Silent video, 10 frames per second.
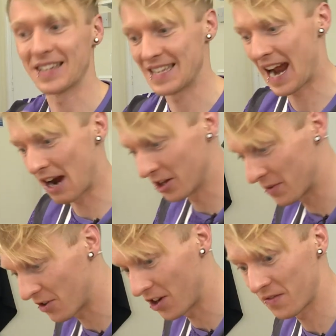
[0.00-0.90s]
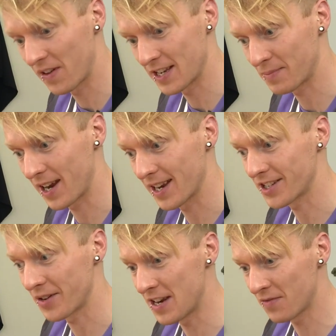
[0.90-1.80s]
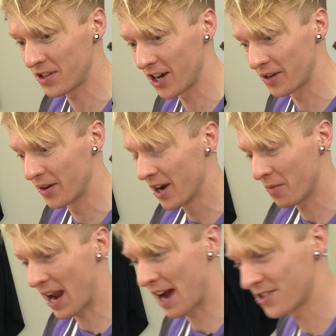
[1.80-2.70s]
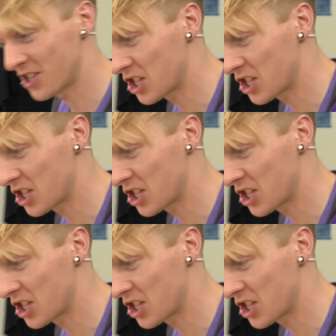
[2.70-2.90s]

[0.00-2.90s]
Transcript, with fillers: now that we've got the phase plane. So even though we haven't